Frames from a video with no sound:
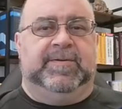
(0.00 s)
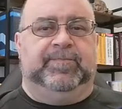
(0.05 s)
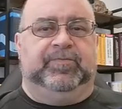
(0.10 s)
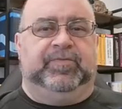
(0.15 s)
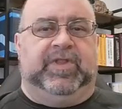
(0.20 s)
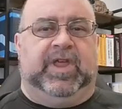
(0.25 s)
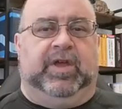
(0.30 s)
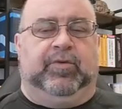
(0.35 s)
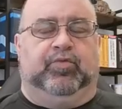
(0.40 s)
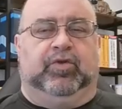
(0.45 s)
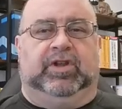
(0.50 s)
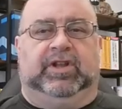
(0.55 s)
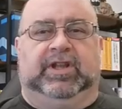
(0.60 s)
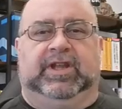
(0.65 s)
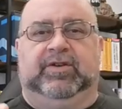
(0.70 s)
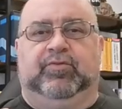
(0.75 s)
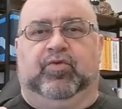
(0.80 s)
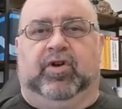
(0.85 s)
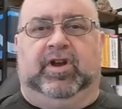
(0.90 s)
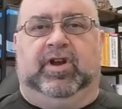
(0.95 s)
they really
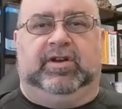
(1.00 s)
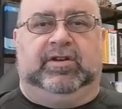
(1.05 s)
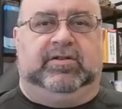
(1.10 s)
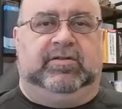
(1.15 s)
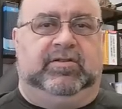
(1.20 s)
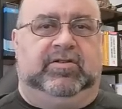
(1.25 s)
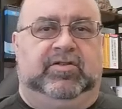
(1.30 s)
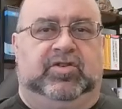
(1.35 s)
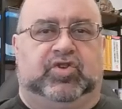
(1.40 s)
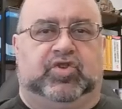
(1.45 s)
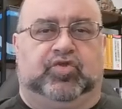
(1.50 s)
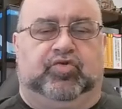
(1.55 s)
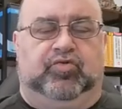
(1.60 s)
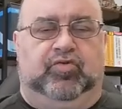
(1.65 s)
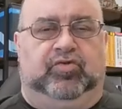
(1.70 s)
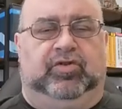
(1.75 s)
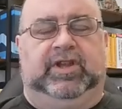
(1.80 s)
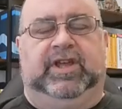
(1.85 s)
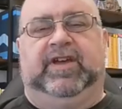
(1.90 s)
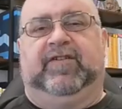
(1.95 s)
weren't
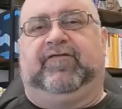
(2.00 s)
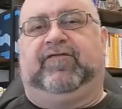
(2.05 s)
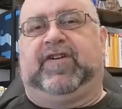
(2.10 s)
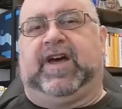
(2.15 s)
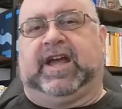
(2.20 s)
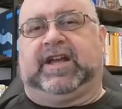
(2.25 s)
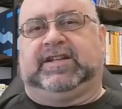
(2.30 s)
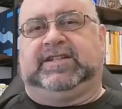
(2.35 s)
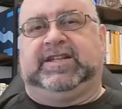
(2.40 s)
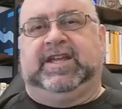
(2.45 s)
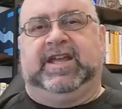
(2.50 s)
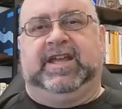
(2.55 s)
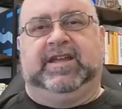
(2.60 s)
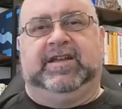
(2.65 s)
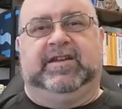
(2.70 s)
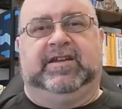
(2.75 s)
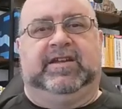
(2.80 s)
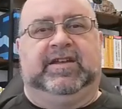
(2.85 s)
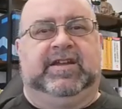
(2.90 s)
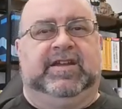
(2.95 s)
truly
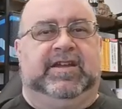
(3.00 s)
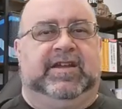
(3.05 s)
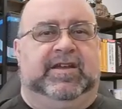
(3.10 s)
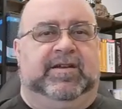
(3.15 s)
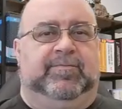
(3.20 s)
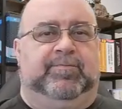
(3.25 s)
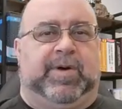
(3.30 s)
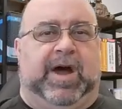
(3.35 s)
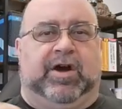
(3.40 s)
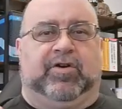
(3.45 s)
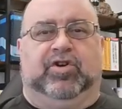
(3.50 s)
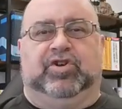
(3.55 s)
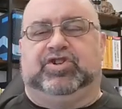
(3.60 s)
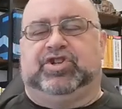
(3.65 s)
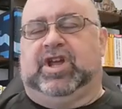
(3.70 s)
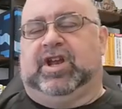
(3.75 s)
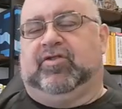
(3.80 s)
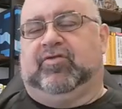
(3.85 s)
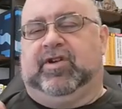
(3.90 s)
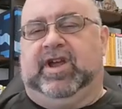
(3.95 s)
affecting power
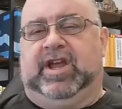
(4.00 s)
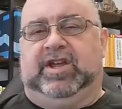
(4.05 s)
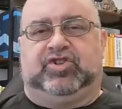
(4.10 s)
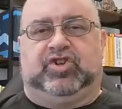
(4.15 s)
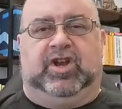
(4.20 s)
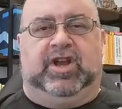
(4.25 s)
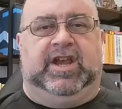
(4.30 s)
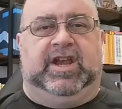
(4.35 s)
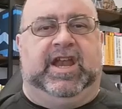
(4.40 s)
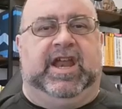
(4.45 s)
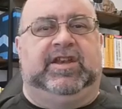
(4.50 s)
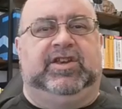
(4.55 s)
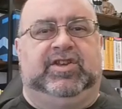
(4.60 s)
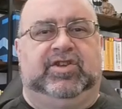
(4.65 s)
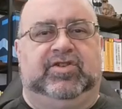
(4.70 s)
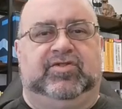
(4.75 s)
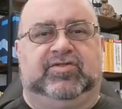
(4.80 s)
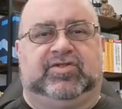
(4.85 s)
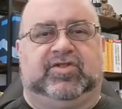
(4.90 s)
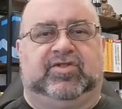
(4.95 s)
generation and end
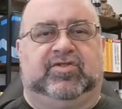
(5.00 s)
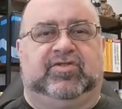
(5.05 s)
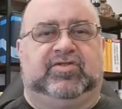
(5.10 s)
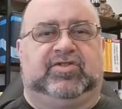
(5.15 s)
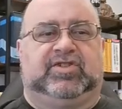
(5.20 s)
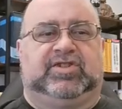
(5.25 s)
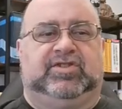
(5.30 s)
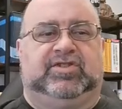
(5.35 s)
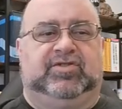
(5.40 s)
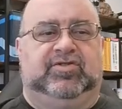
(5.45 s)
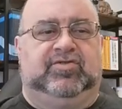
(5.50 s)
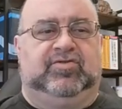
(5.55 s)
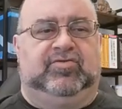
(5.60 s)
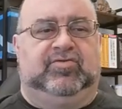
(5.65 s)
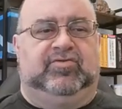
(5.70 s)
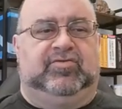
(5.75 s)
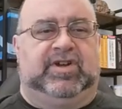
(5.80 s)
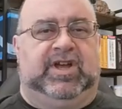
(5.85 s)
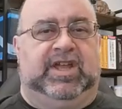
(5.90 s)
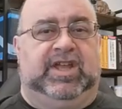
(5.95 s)
users
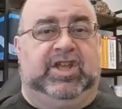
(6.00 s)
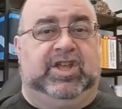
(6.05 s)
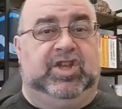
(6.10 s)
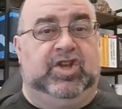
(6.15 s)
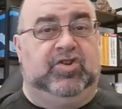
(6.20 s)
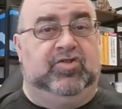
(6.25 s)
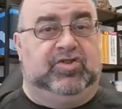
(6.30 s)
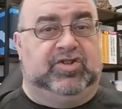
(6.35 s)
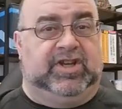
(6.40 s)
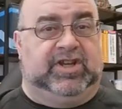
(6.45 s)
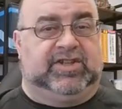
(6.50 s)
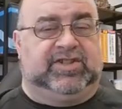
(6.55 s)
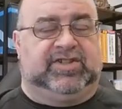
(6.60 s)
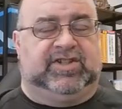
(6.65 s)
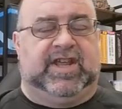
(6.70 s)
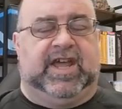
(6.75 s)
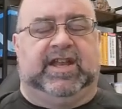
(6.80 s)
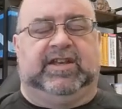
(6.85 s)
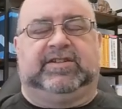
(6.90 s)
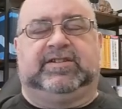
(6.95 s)
to a huge
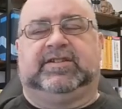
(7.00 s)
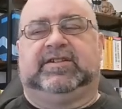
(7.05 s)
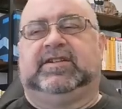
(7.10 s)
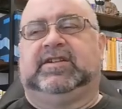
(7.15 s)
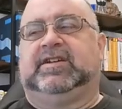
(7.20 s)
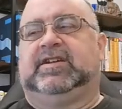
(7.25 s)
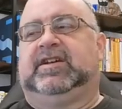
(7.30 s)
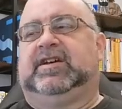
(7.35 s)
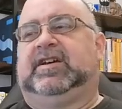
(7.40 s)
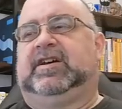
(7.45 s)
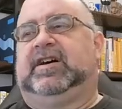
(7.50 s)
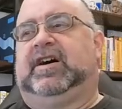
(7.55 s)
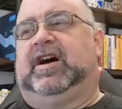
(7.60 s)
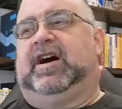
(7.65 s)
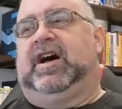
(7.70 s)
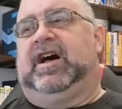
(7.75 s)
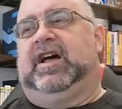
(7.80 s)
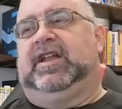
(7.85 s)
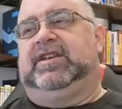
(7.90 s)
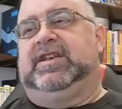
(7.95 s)
extent.
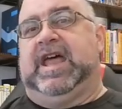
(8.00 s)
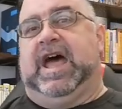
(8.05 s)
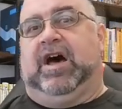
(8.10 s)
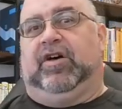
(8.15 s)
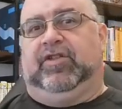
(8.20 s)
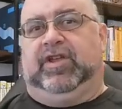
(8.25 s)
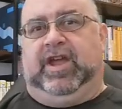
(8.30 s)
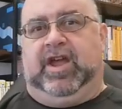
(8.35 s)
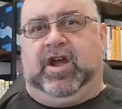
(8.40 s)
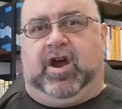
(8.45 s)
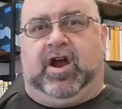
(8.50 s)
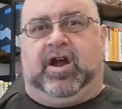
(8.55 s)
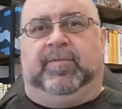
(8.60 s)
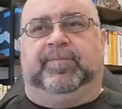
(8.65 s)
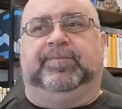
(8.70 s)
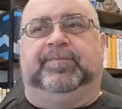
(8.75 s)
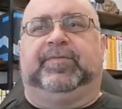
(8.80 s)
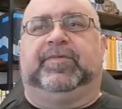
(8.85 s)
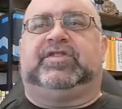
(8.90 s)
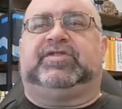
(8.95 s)
Now they are.
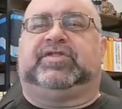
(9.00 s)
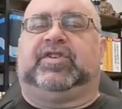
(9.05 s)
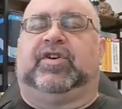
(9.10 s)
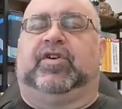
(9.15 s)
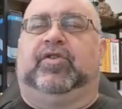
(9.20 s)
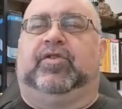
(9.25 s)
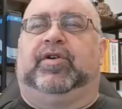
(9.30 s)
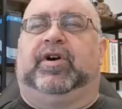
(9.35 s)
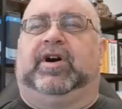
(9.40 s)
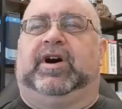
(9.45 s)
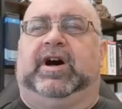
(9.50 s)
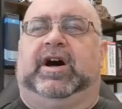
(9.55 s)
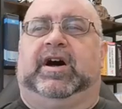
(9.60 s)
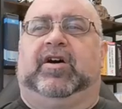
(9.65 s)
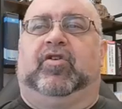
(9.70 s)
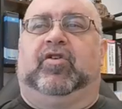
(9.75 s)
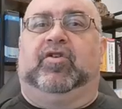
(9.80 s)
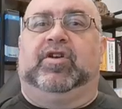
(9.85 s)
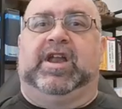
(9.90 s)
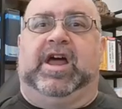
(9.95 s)

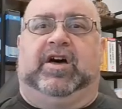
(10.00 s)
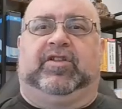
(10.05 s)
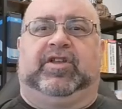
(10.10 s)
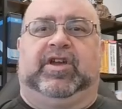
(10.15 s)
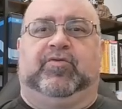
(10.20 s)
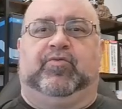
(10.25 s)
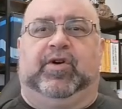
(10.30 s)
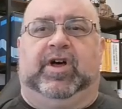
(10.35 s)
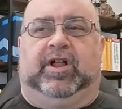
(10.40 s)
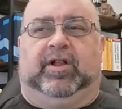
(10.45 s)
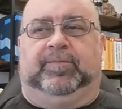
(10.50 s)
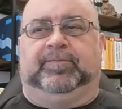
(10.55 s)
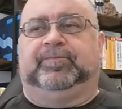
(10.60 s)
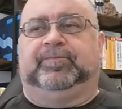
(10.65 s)
Or now they will.